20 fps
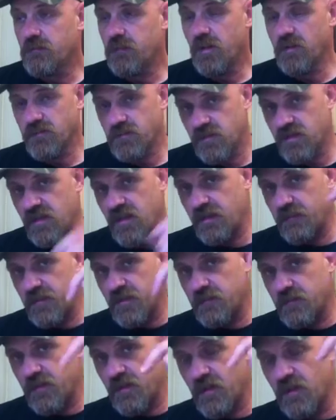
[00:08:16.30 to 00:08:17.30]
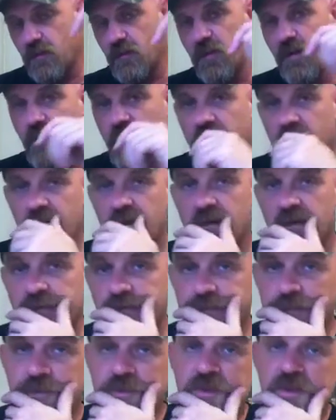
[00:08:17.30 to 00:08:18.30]
post a comment below
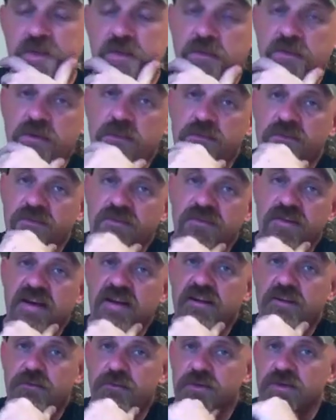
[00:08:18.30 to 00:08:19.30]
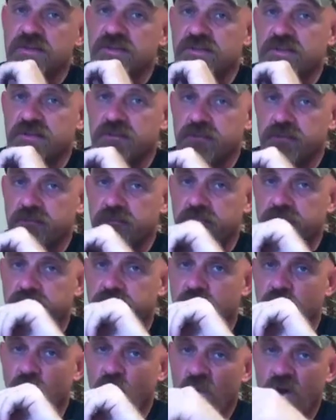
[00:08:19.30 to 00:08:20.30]
if you can come up with a valid reason
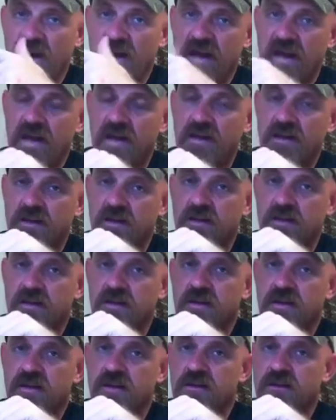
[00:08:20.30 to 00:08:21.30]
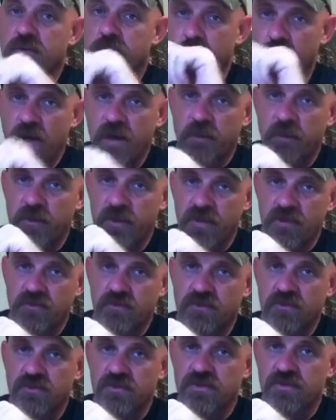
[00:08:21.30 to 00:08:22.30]
why the property
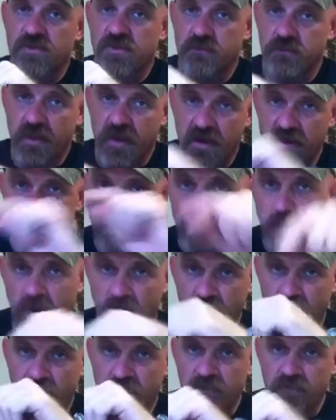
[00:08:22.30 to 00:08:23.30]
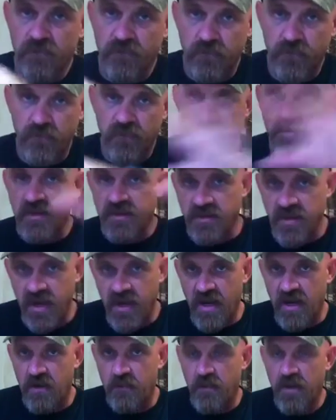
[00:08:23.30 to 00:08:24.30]
owners should bear the burden for the
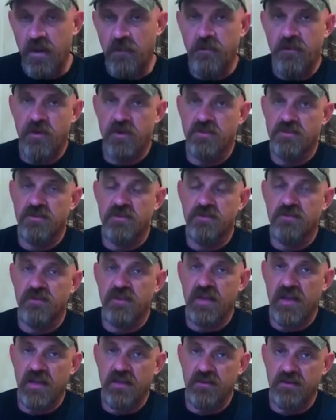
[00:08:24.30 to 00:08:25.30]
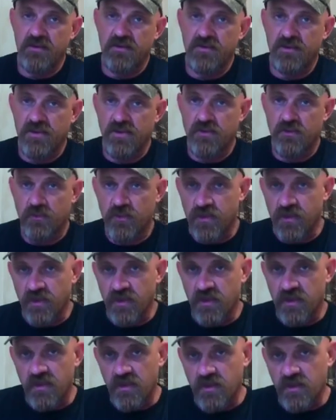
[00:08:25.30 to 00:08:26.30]
entire population of the county's children
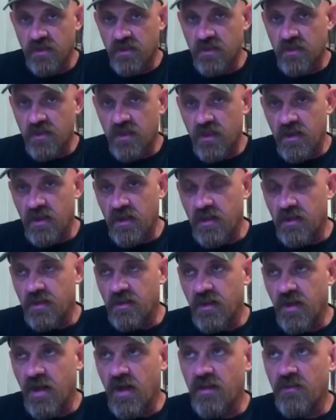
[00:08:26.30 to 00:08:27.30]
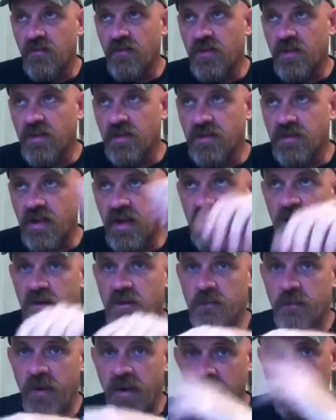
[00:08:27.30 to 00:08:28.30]
and not the
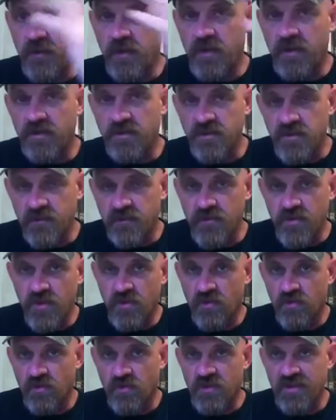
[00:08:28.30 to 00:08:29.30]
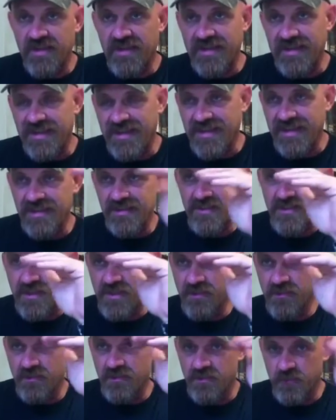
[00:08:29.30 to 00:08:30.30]
entire population of children in
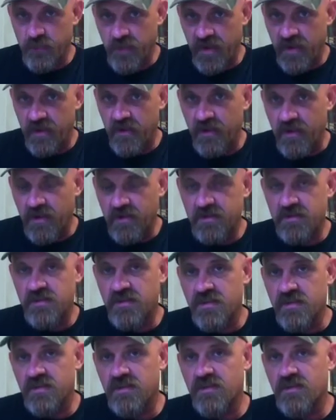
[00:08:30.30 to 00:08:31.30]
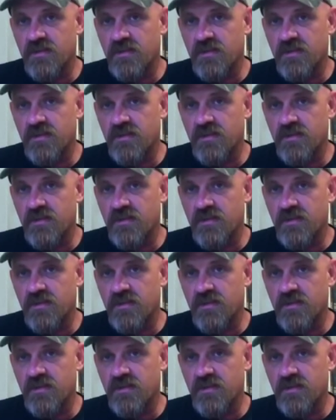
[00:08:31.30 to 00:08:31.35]
schools' parents.